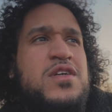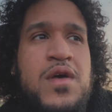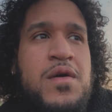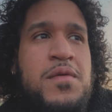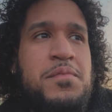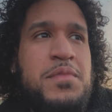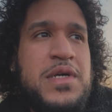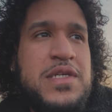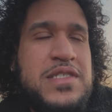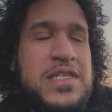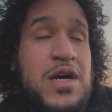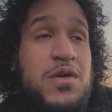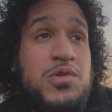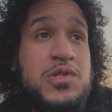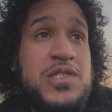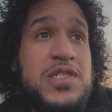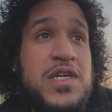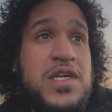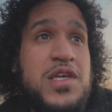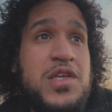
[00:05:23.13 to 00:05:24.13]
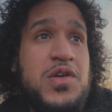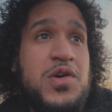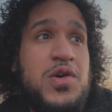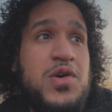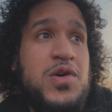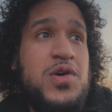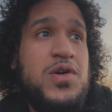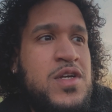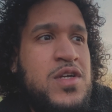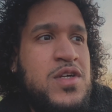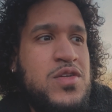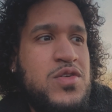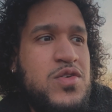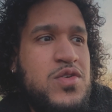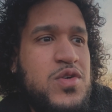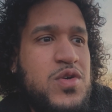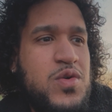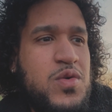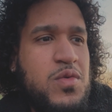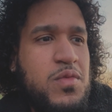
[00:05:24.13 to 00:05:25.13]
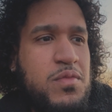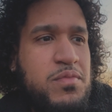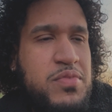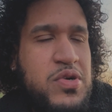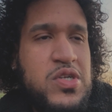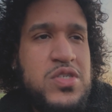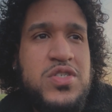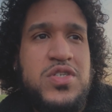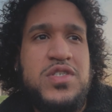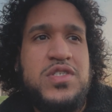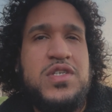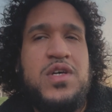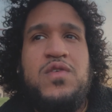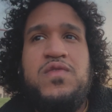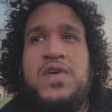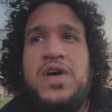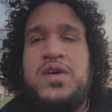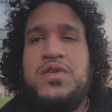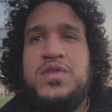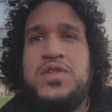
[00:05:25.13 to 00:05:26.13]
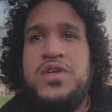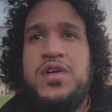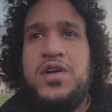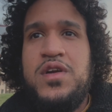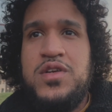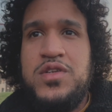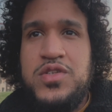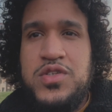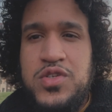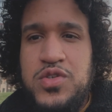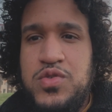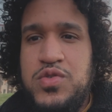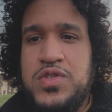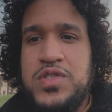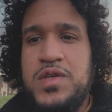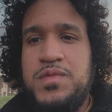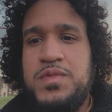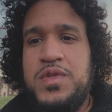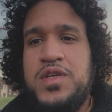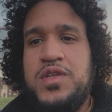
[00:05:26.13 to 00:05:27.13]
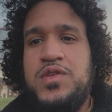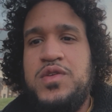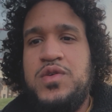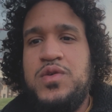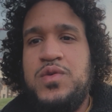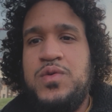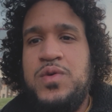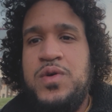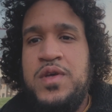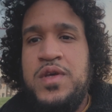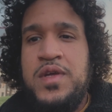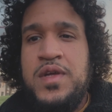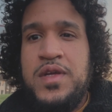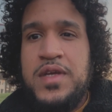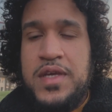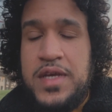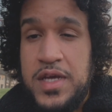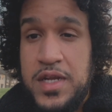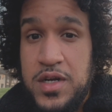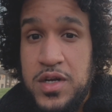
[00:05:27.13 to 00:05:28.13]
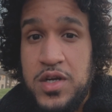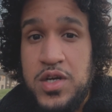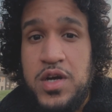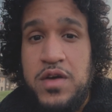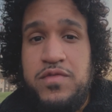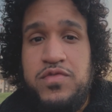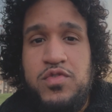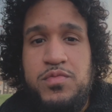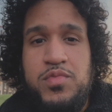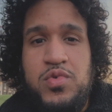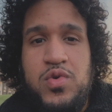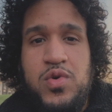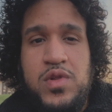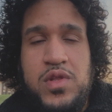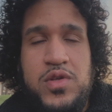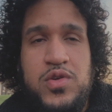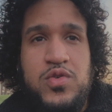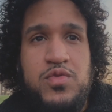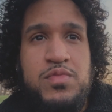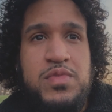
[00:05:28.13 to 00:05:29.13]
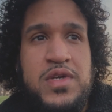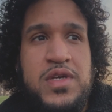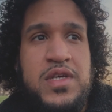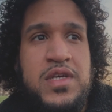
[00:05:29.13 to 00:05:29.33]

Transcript: But as I was saying, y'all, you know, put yourself out there. Do something new. Get uncomfortable a little bit.